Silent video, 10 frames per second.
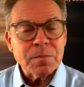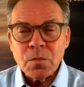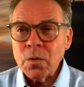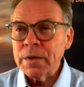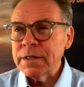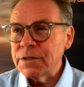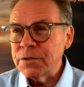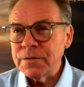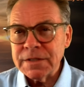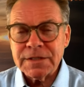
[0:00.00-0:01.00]
morning to
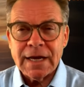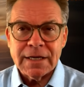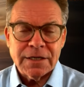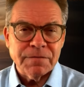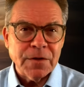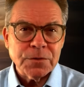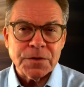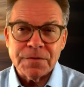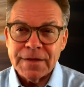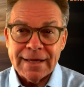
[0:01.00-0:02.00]
do this daily
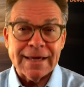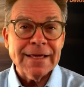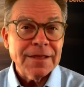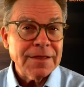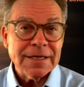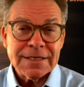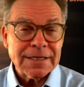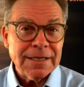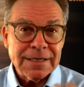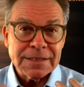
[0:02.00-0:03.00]
devotion thinking, this
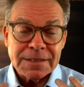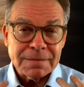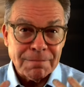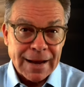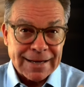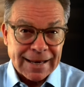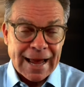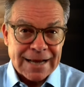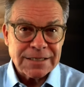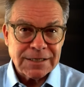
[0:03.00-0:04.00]
is my
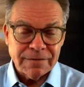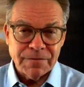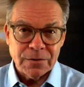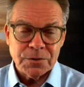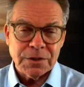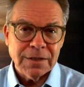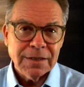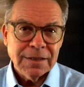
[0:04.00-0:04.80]
last devotion.